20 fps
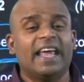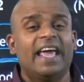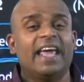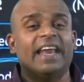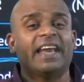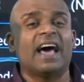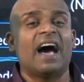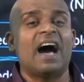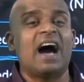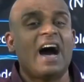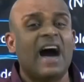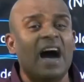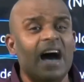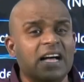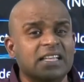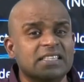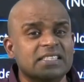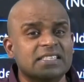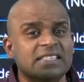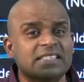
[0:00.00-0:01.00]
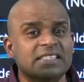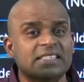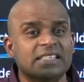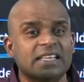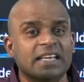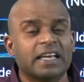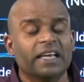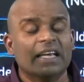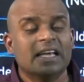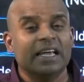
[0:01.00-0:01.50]
enhance
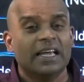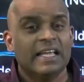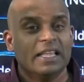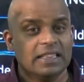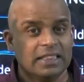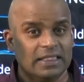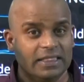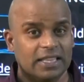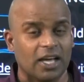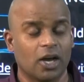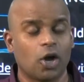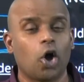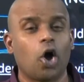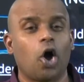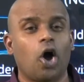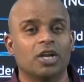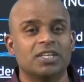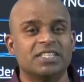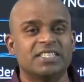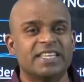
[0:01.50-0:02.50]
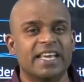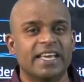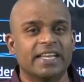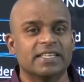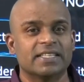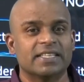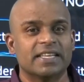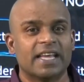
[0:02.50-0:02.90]
the content.